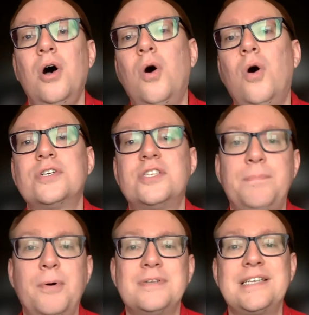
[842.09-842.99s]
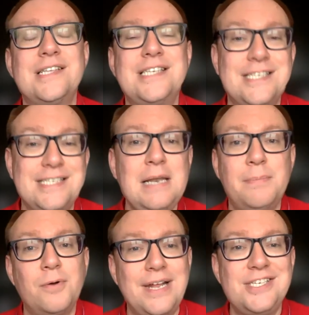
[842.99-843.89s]
or supporting the
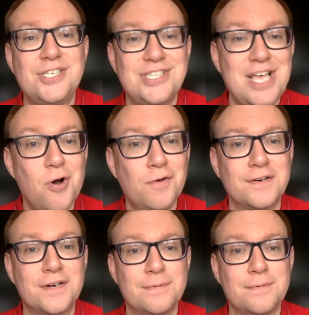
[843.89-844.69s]
sustainable ranges they offer.